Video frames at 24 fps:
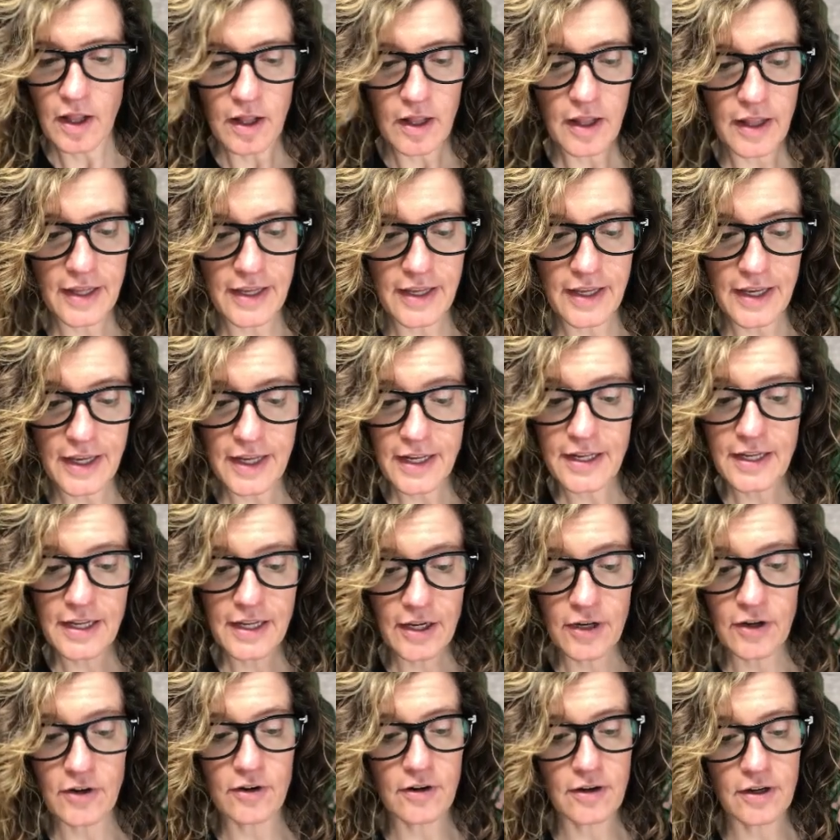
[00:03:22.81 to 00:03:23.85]
like in
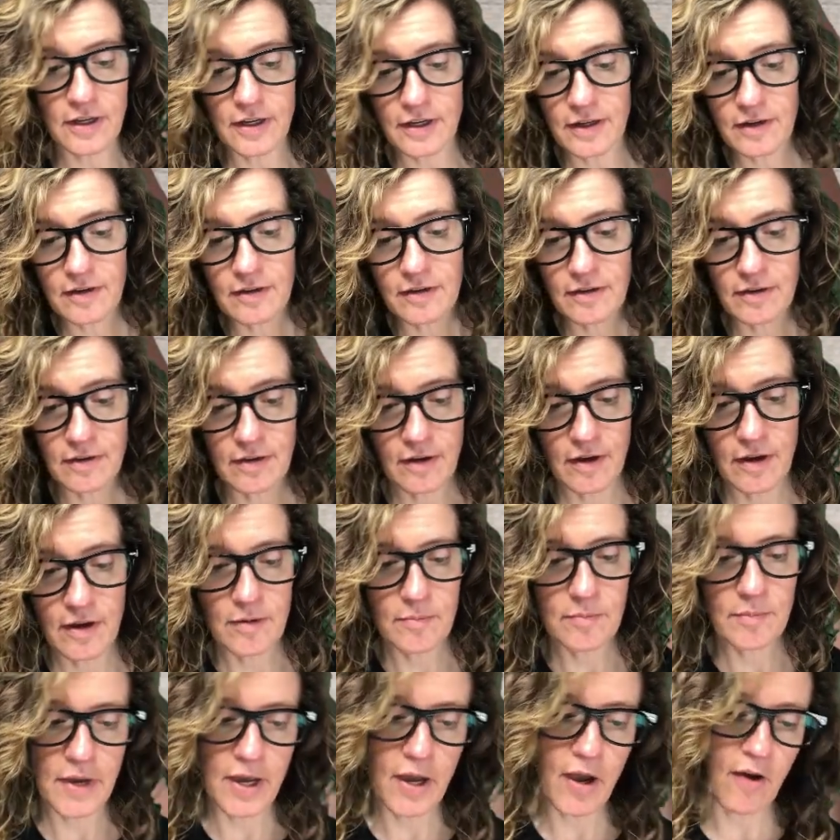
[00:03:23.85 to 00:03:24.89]
here in
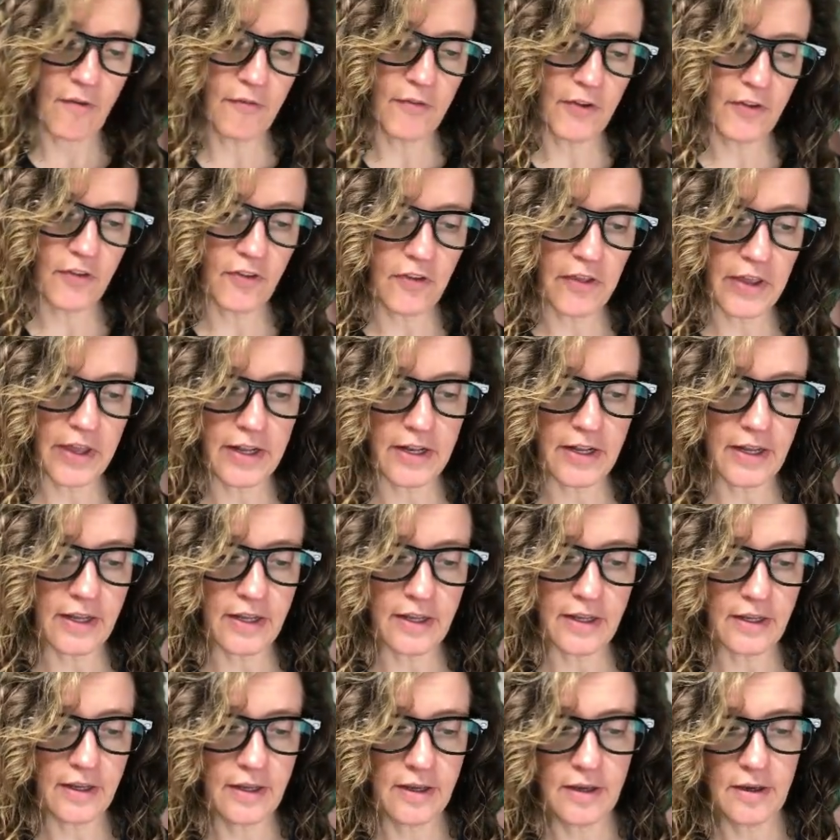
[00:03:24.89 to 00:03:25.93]
my office lighting,